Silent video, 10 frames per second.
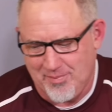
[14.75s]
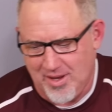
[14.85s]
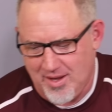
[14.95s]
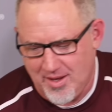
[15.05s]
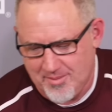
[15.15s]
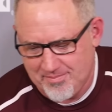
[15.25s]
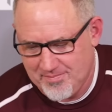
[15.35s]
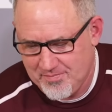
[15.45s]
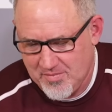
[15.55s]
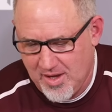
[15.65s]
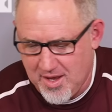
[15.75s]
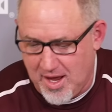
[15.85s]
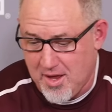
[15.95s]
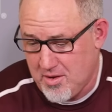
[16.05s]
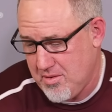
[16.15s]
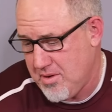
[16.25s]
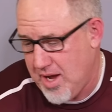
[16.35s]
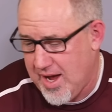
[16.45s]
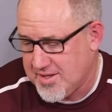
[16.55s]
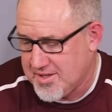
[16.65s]
I
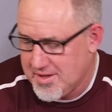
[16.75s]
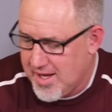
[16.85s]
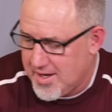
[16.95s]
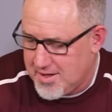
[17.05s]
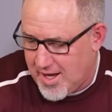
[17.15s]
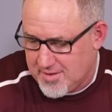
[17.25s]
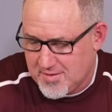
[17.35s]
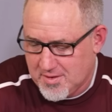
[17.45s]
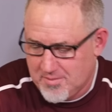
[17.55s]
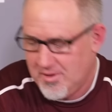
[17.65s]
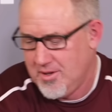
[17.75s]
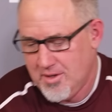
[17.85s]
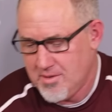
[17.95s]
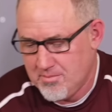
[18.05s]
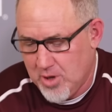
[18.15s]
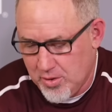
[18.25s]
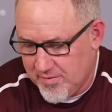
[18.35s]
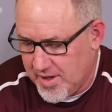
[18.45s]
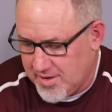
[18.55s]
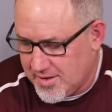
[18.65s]
said that not to
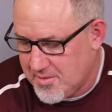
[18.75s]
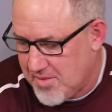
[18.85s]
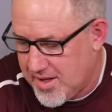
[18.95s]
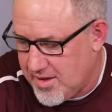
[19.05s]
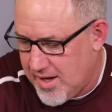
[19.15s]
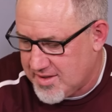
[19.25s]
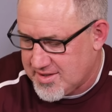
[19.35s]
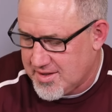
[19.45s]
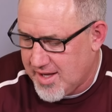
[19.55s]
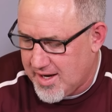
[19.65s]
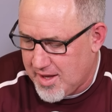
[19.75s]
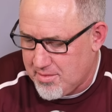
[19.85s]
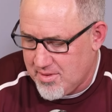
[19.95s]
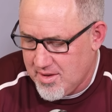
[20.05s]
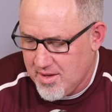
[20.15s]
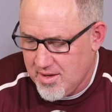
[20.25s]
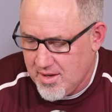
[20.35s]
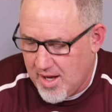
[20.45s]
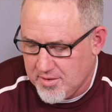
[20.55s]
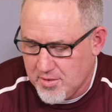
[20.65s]
motivate them. I said that
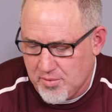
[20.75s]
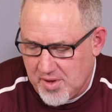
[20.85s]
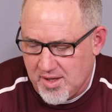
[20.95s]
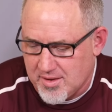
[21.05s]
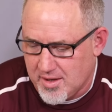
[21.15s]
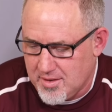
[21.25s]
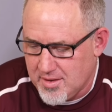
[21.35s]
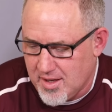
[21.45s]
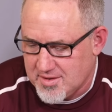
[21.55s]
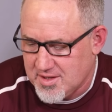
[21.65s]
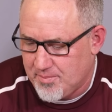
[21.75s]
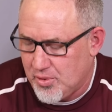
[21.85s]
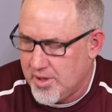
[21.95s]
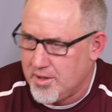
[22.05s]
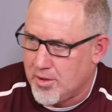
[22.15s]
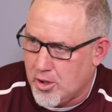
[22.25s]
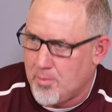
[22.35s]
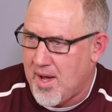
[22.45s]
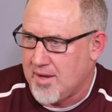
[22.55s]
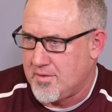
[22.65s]
I do think that at some point it'll go
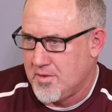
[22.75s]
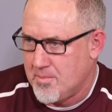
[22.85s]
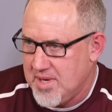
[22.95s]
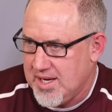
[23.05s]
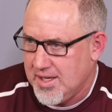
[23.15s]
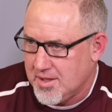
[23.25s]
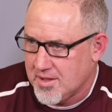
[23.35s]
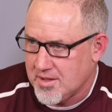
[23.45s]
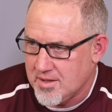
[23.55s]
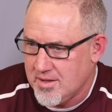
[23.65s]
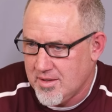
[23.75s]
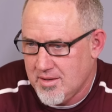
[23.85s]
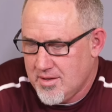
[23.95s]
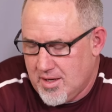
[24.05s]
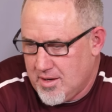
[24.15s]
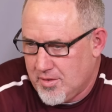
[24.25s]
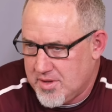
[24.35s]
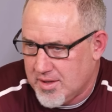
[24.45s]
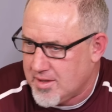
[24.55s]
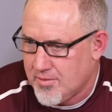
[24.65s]
back to the mean. I don't
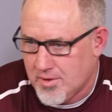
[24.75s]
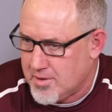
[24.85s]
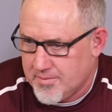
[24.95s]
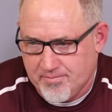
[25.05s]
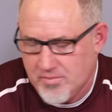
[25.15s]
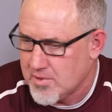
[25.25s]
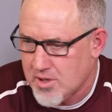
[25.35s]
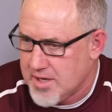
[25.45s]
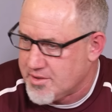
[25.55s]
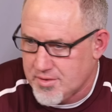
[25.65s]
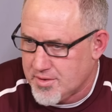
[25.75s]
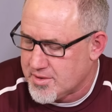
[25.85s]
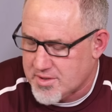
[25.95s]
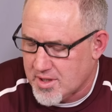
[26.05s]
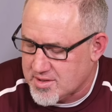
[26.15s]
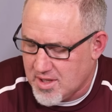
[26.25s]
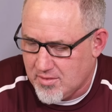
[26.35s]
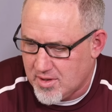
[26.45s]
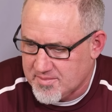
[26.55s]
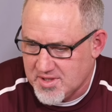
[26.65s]
think that we're great shooters. That's
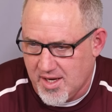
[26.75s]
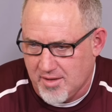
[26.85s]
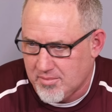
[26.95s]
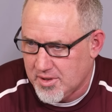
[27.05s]
not what I'm saying.